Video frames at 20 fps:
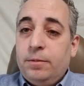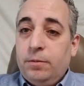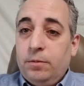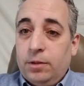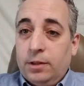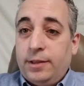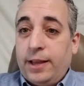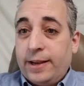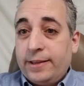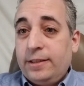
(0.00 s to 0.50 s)
The
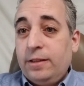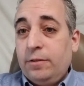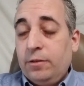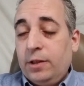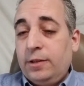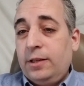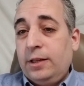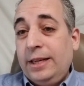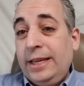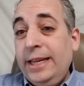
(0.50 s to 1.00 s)
text,
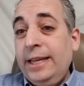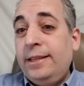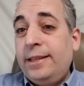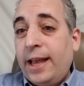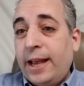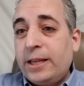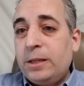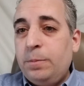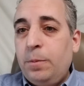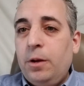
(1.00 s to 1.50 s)
it's an
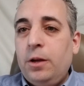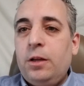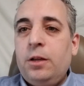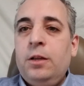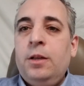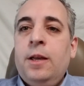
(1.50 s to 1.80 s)
e-textbook,